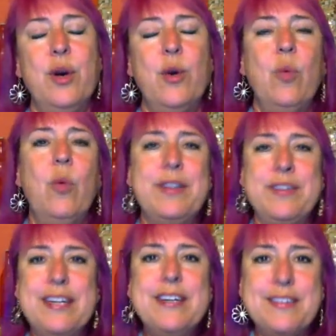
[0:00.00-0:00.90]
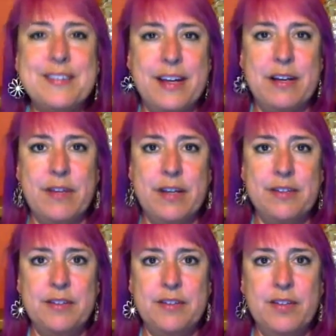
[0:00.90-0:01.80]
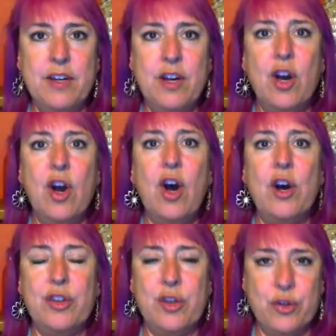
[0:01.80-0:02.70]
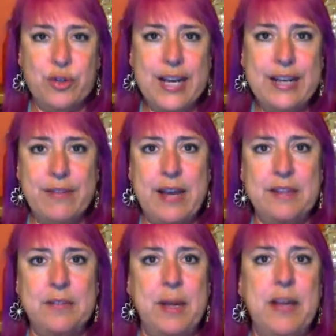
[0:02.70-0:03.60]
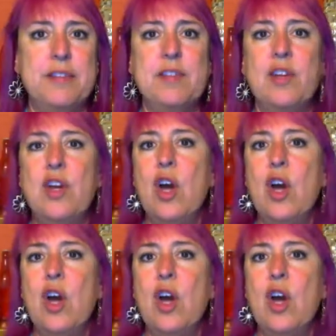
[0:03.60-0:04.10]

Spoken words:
What's inside of us are the creative aspects,